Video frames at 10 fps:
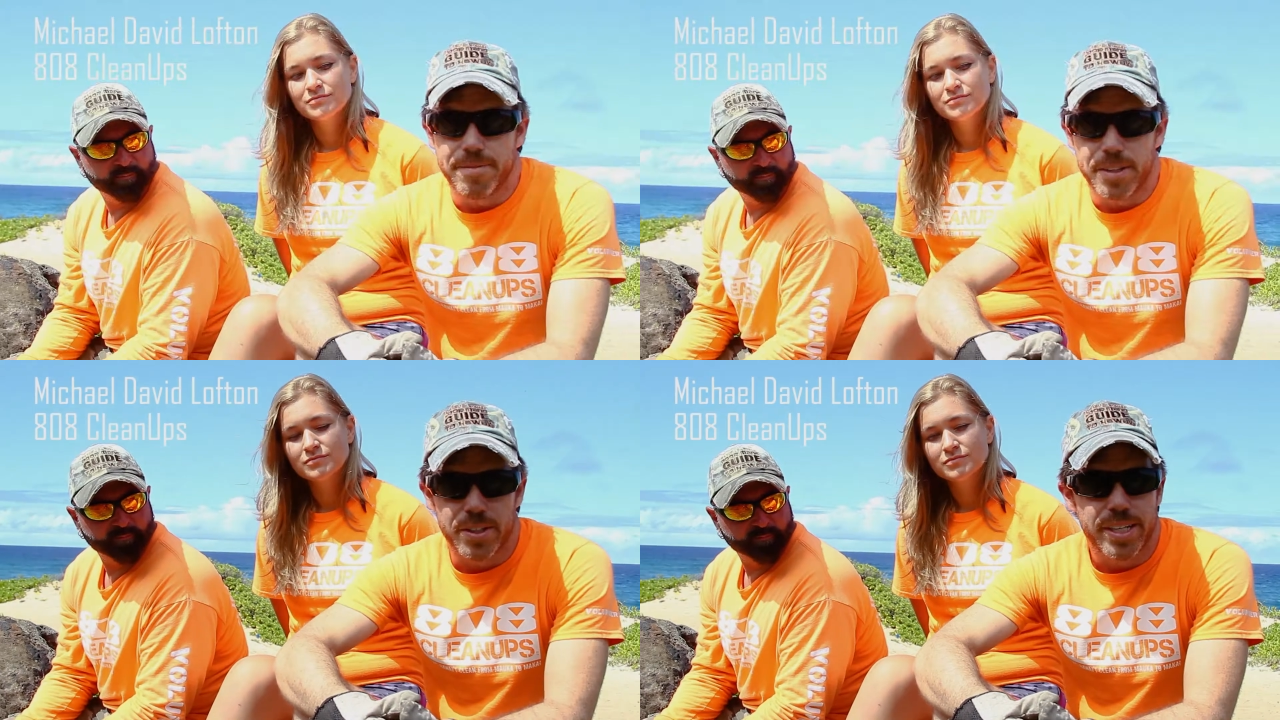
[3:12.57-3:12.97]

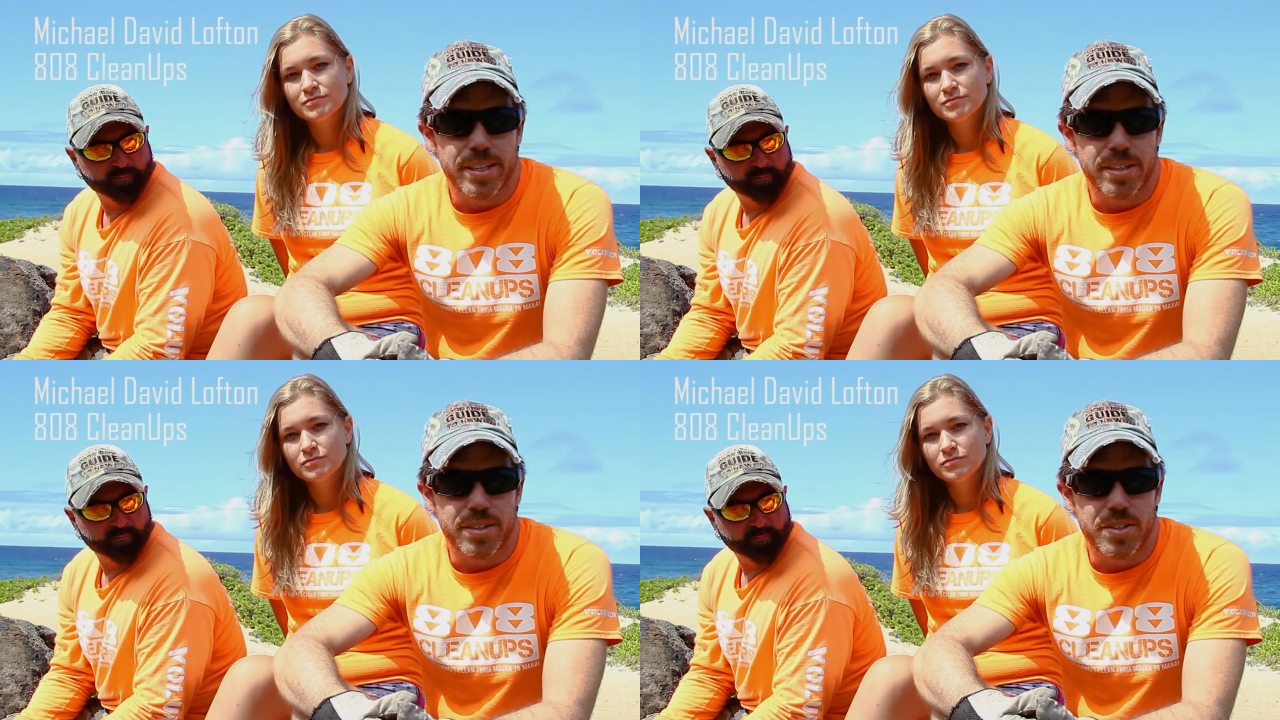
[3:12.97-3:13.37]
Speaker 1: if you look
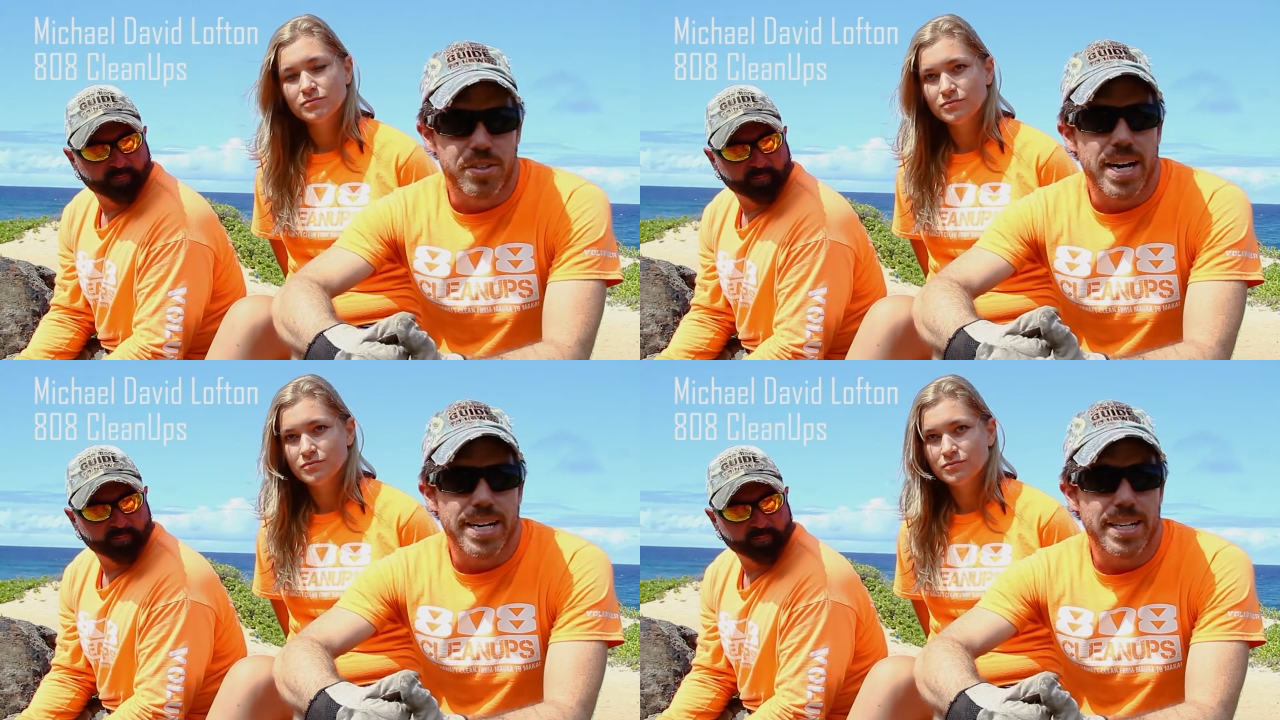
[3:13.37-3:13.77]
at
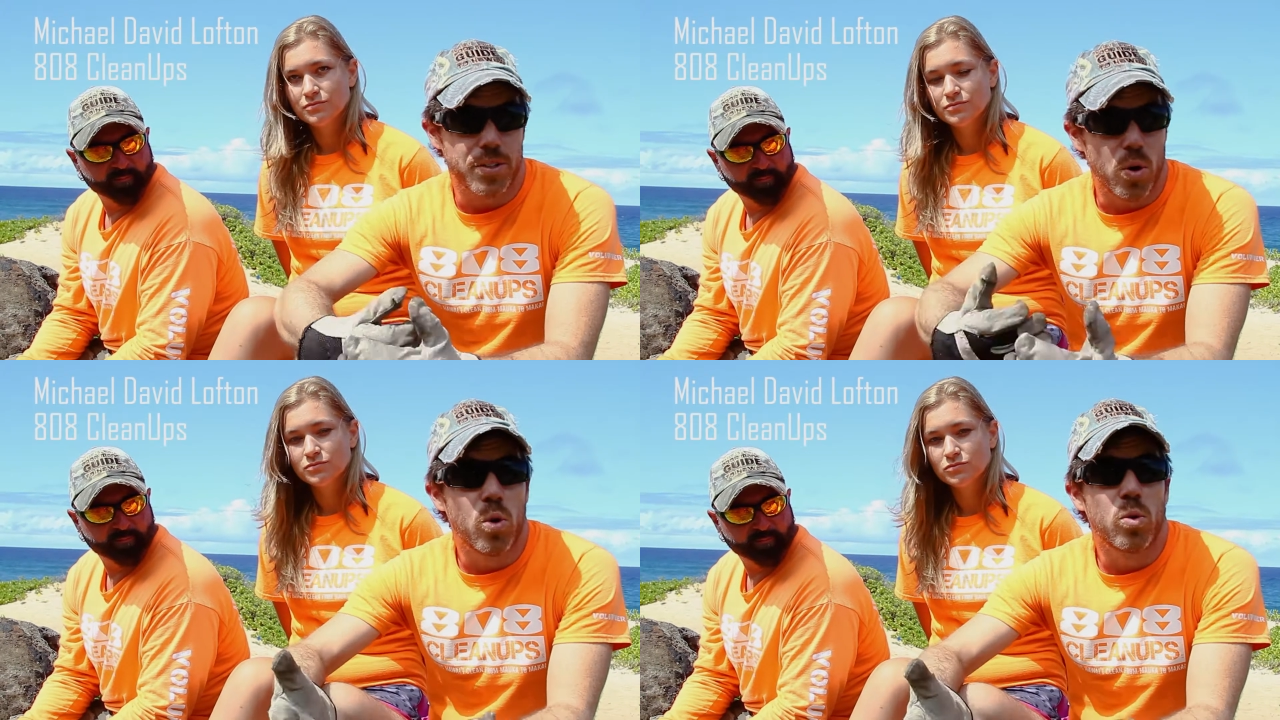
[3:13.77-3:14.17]
society
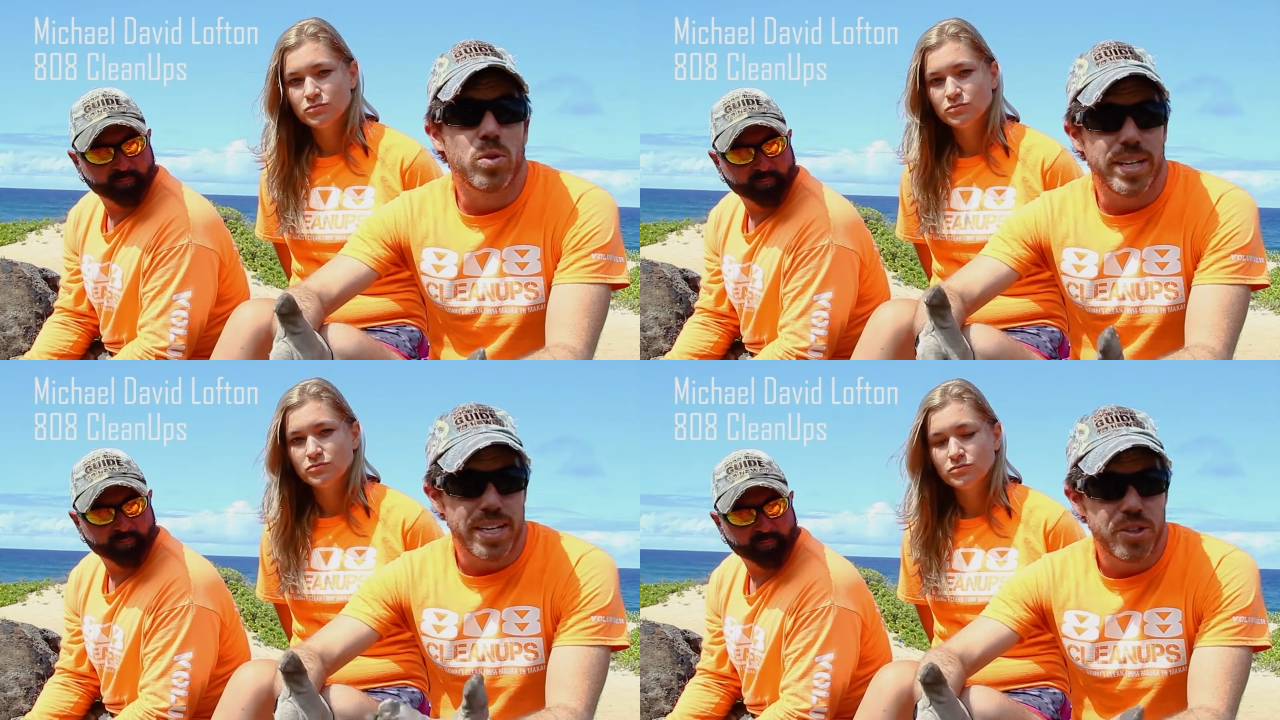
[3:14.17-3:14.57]
as a
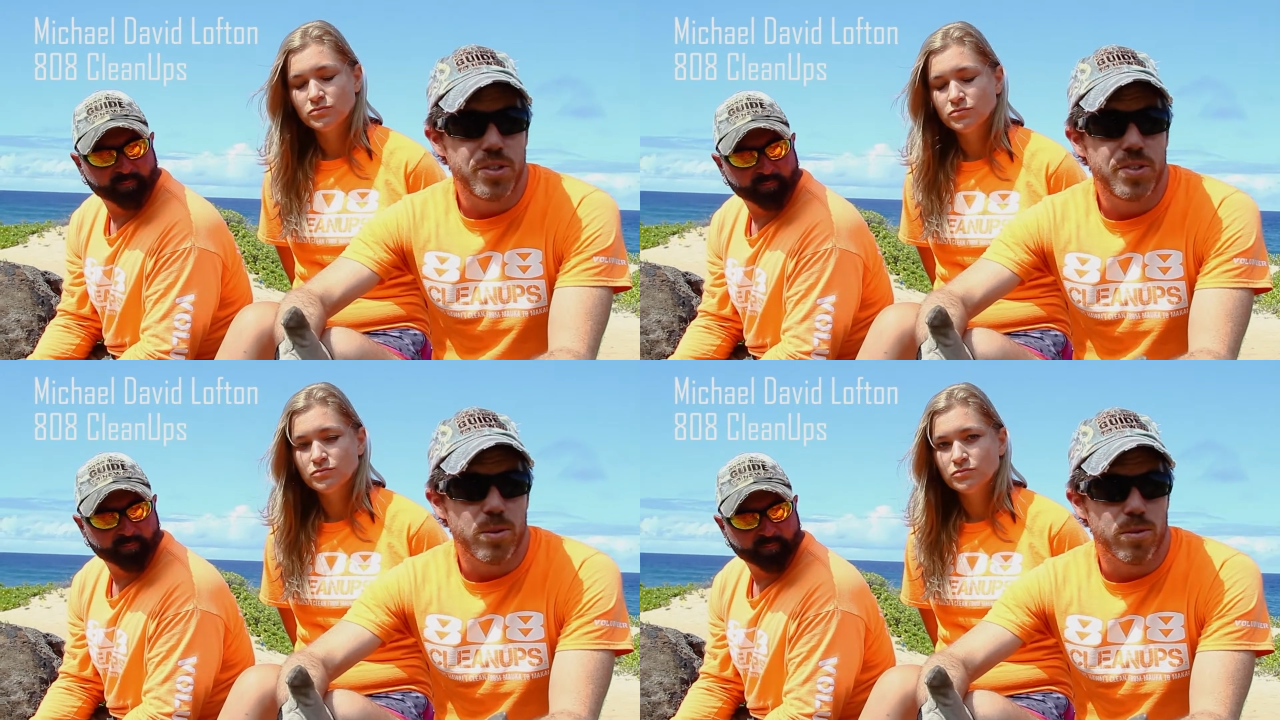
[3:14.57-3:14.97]
whole, the
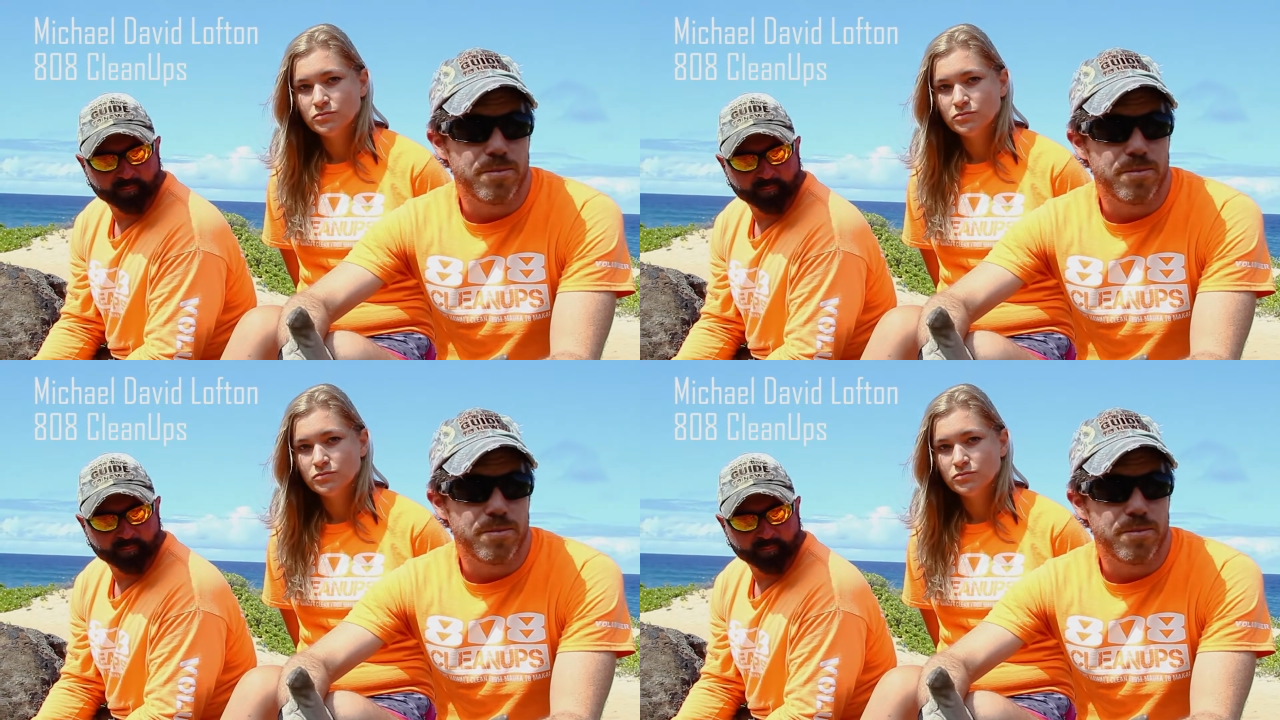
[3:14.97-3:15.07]
issues that we're